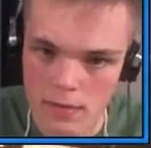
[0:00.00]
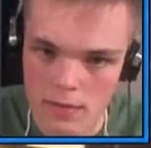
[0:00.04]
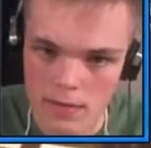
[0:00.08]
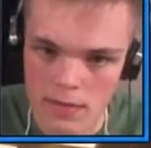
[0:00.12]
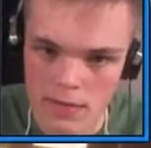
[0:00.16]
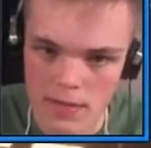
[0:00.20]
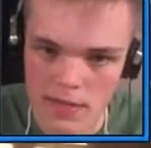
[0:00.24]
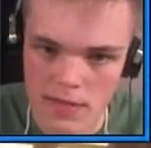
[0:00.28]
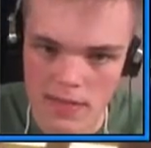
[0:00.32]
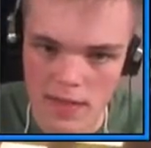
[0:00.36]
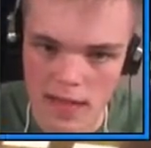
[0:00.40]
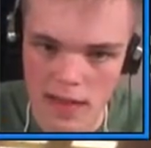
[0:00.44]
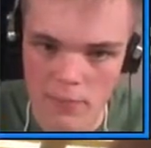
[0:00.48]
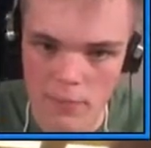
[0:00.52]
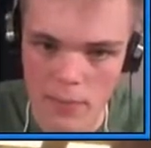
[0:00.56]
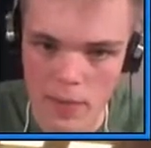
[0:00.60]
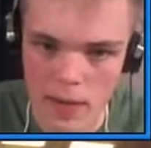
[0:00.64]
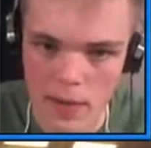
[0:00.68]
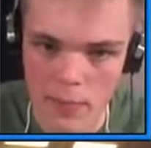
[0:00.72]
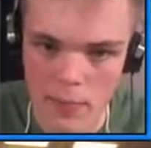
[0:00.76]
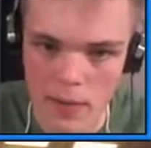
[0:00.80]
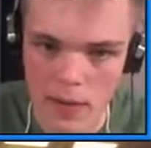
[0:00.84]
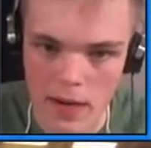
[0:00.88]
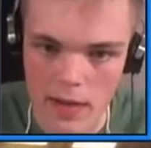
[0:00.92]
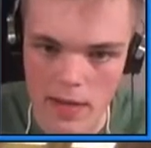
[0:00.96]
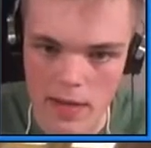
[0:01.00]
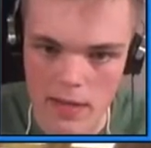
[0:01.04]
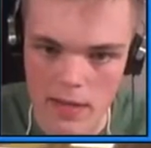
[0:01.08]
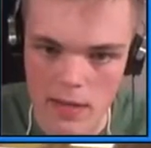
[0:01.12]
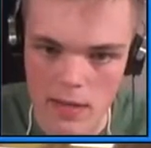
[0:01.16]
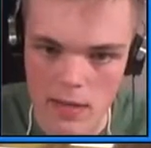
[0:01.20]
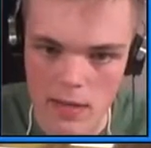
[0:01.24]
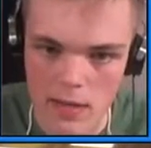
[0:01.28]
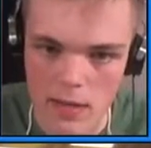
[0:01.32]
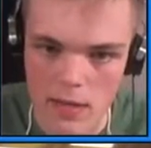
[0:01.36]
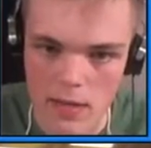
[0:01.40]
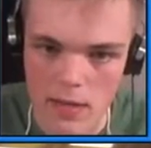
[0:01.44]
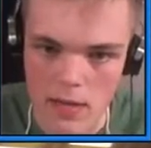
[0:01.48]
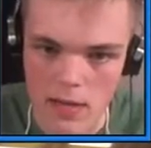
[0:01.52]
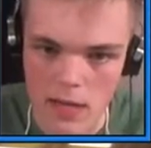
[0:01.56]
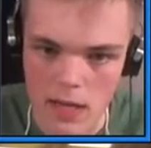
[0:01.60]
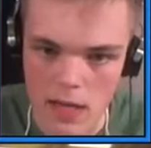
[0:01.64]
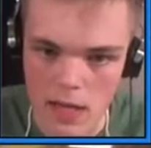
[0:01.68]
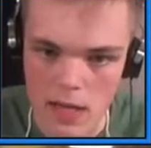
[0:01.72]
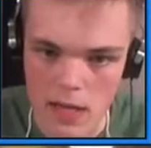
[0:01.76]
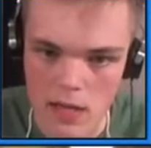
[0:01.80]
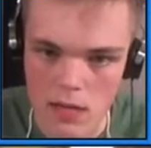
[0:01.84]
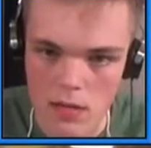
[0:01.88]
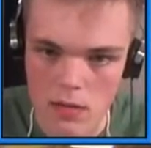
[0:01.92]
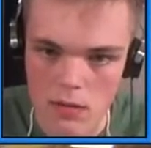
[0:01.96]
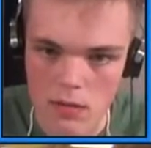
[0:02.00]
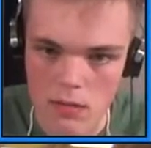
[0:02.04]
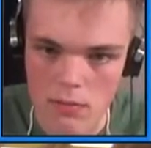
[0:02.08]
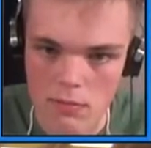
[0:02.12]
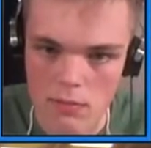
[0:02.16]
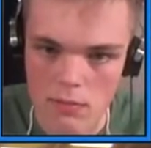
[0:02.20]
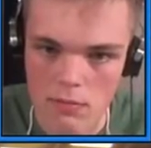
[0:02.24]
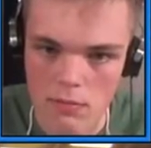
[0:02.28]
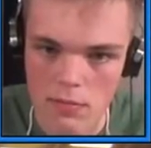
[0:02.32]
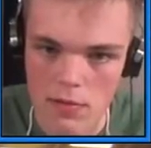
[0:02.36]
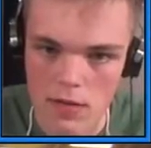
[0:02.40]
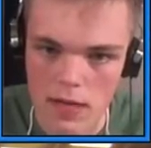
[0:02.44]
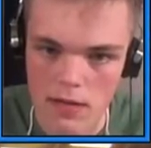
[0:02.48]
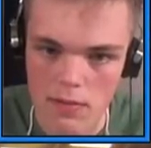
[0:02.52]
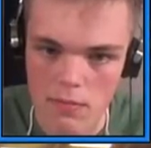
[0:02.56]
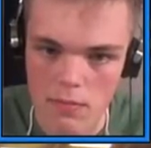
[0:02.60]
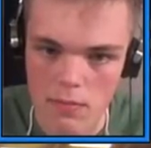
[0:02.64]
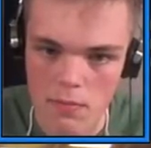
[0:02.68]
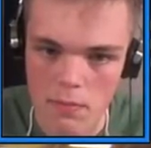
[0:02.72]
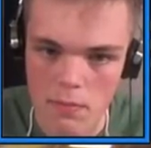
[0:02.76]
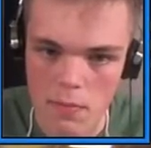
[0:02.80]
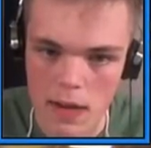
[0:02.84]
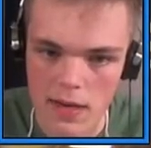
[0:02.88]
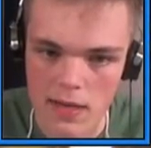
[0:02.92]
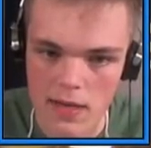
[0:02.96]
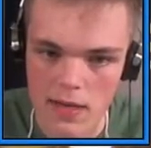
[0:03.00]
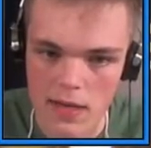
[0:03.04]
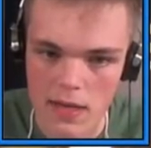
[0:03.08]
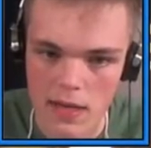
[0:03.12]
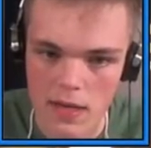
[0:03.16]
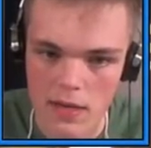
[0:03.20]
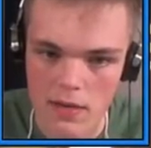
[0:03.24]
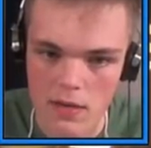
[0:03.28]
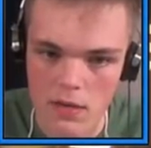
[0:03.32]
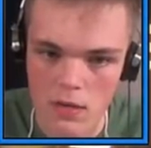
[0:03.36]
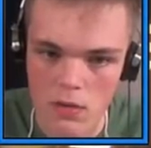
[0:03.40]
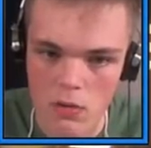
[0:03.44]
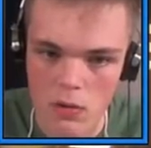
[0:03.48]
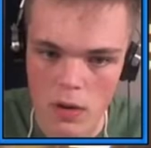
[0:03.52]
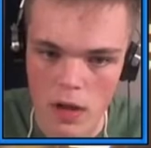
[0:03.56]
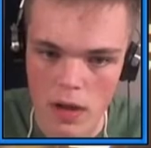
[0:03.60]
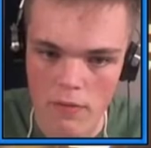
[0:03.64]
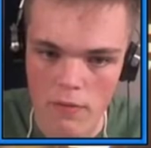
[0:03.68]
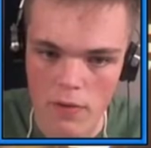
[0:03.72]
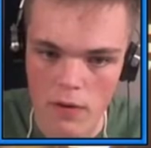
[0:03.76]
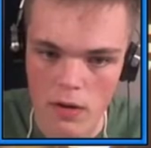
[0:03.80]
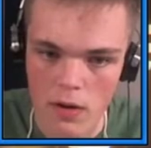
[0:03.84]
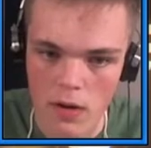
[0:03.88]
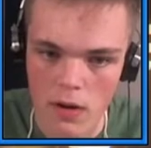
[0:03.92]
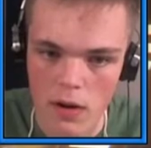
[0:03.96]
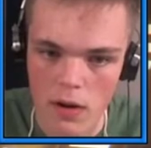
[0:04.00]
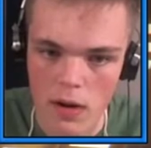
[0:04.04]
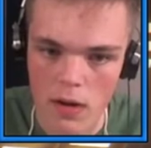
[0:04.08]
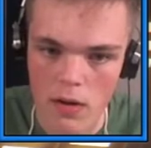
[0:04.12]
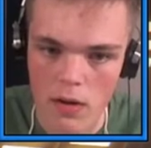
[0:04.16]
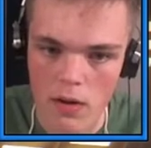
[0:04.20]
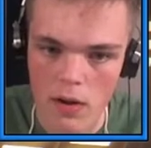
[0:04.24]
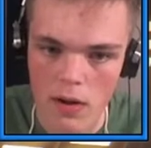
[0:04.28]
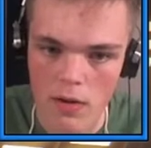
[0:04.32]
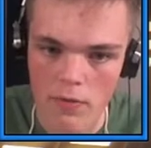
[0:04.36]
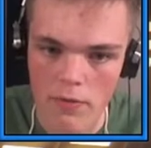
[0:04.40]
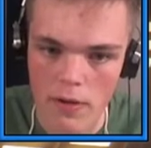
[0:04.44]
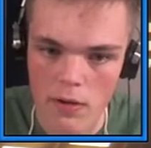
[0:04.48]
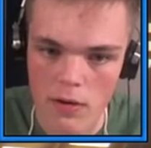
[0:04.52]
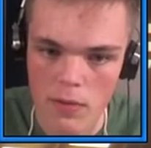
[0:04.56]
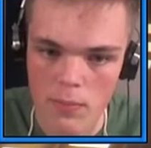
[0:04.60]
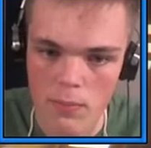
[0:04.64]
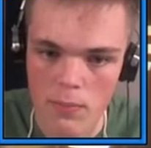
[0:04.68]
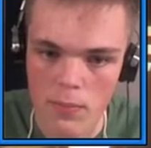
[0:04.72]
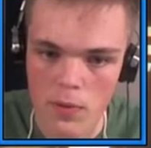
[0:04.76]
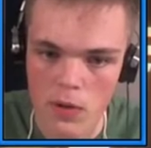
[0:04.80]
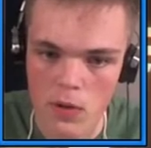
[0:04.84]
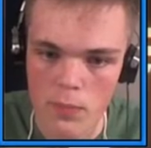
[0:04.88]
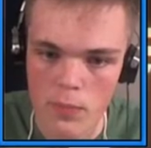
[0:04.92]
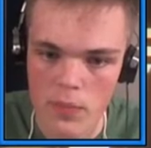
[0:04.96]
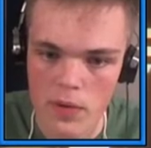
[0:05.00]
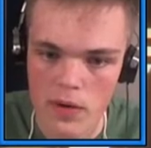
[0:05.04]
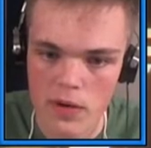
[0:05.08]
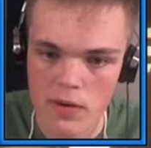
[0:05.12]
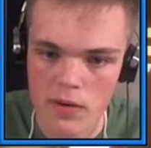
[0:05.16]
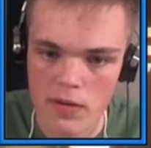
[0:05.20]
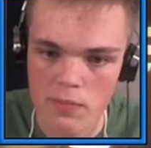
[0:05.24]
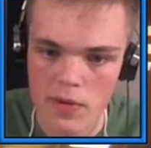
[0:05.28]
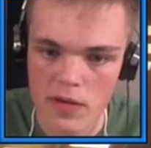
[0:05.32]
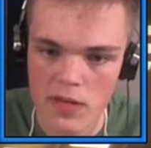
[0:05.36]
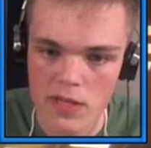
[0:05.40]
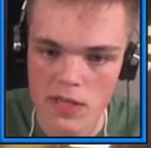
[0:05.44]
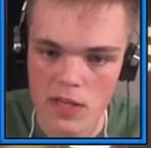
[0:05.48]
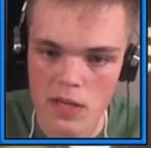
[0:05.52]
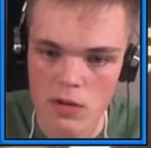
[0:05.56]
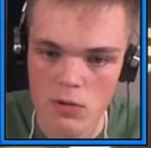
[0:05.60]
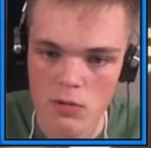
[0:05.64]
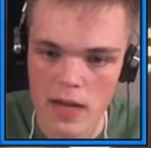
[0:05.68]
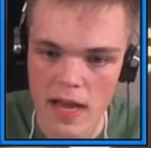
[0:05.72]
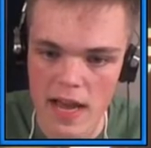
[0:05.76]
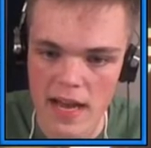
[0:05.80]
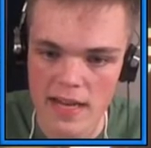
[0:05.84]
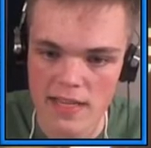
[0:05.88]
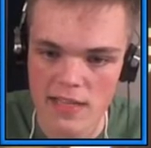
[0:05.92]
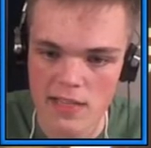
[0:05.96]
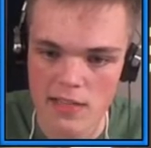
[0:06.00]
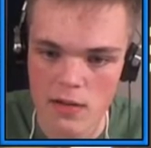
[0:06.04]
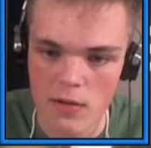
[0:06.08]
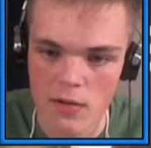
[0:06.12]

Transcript: At least I have big pockets. E to get a medkit. You have uh, found a blueprint. Press Q to access the